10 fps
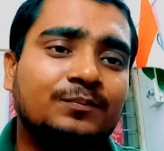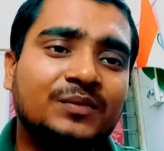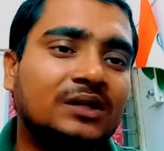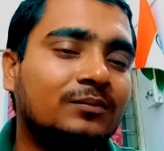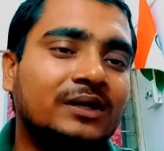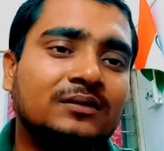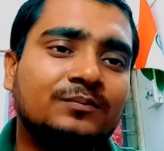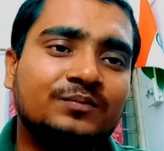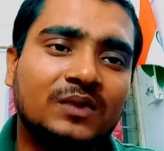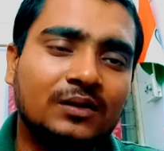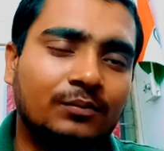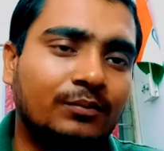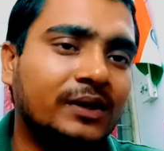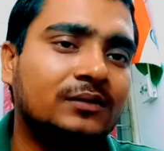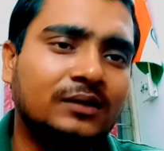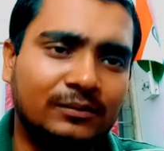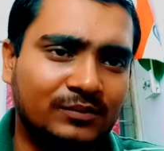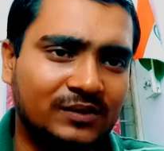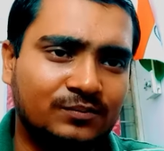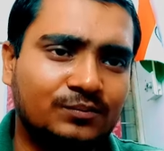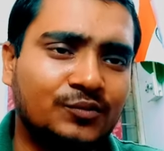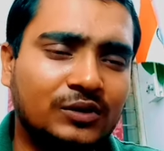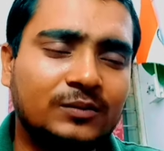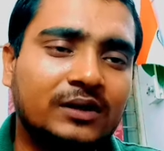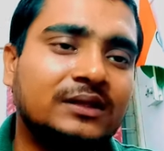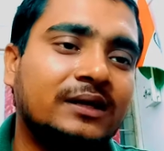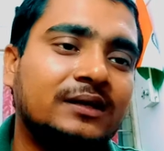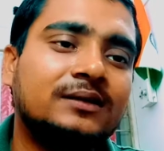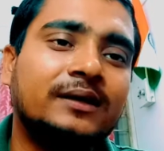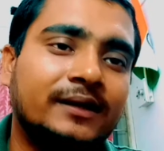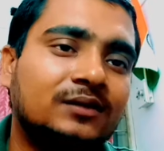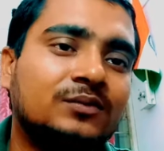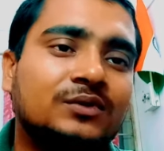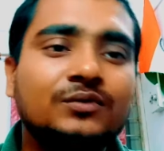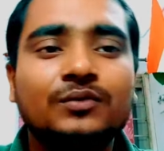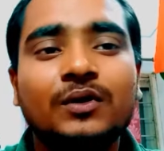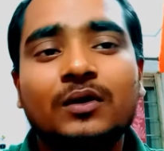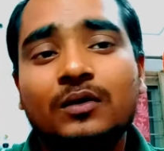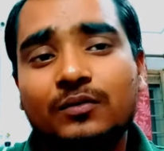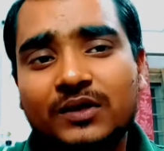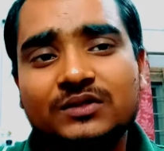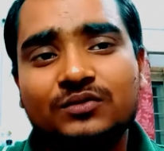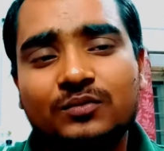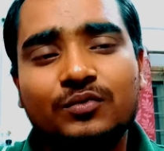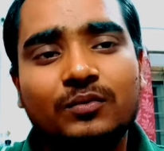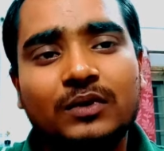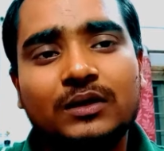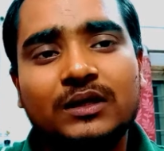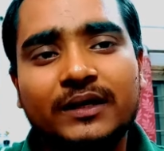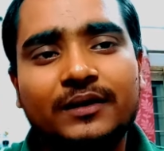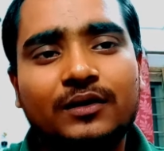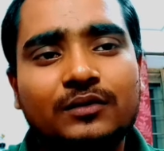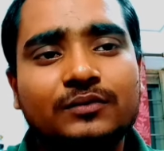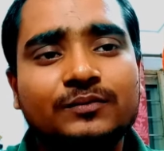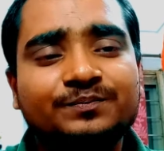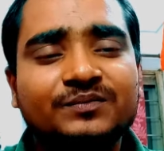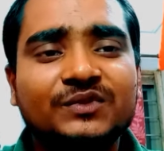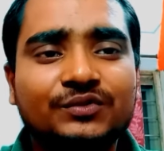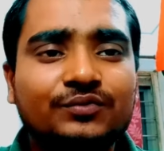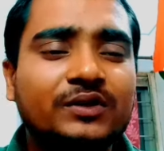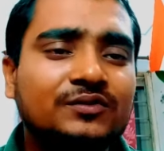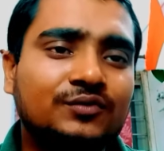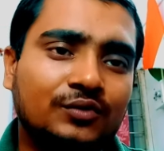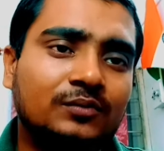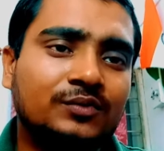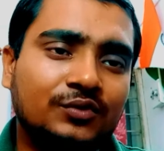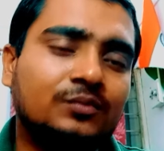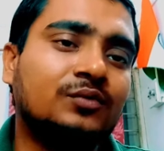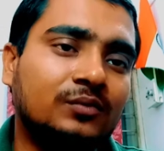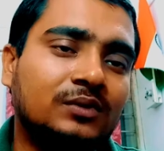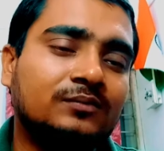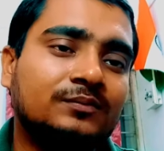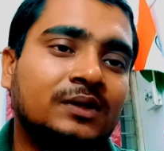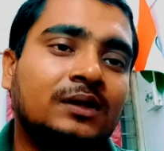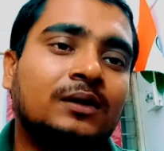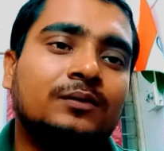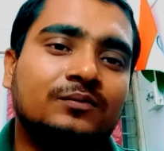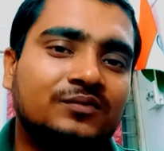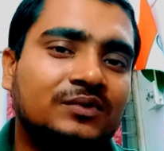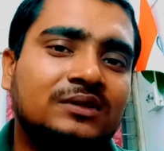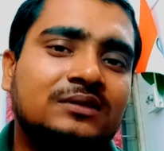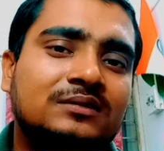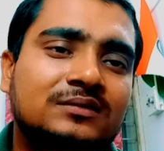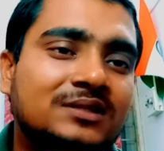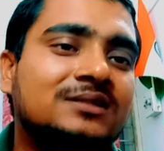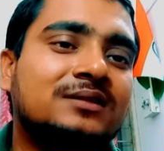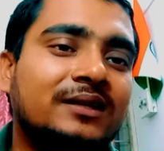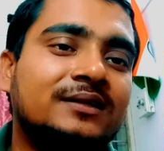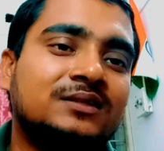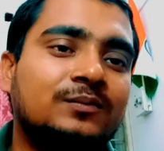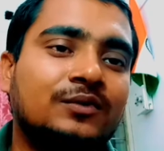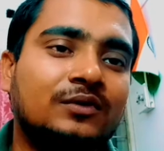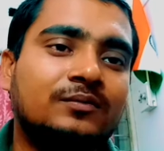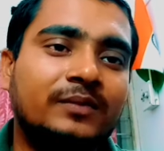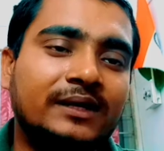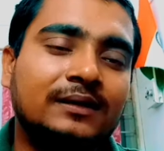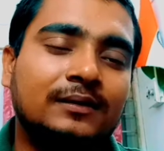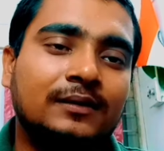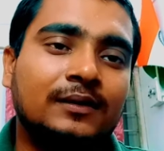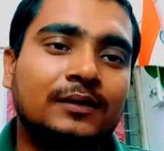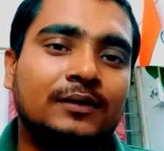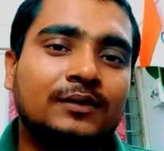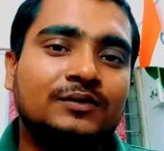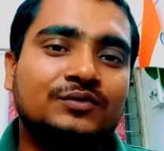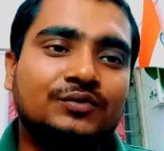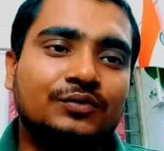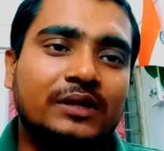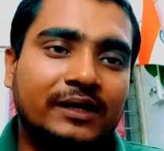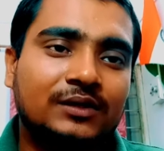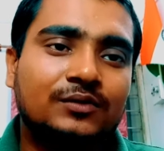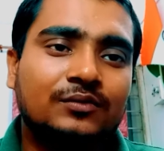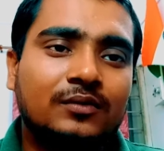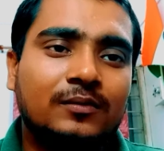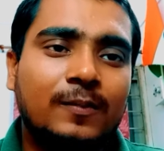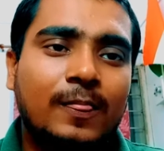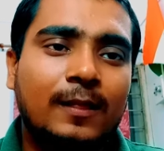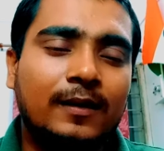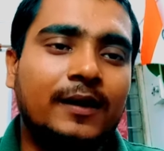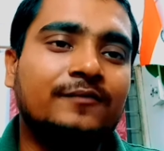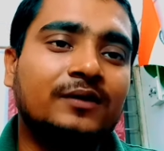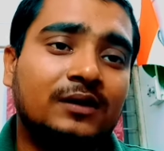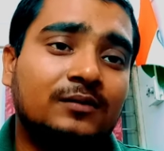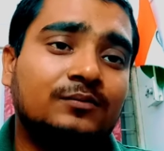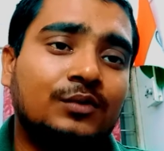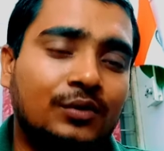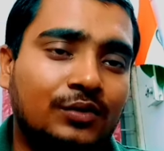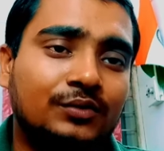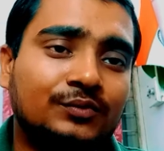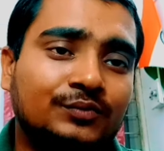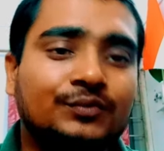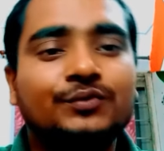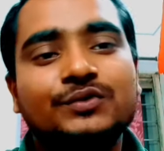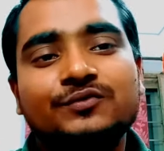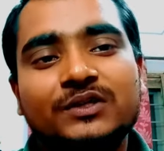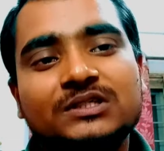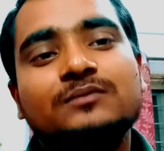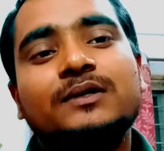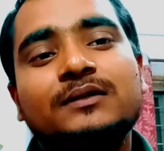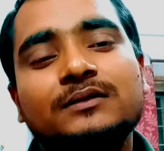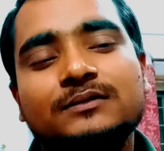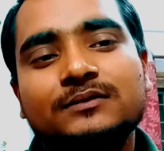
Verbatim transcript: pick my number, phone number, and then I connect with you. What's your problem and how you can solve your problem with just little support of mine. So thank you. I welcome all who is watching my